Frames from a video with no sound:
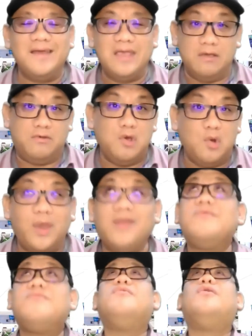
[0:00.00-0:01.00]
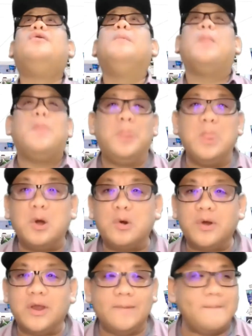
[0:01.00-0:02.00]
If you wait for no
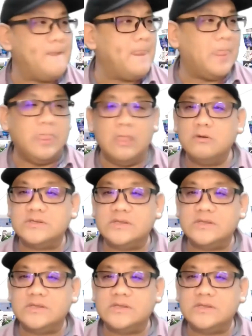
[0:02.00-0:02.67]
rain, no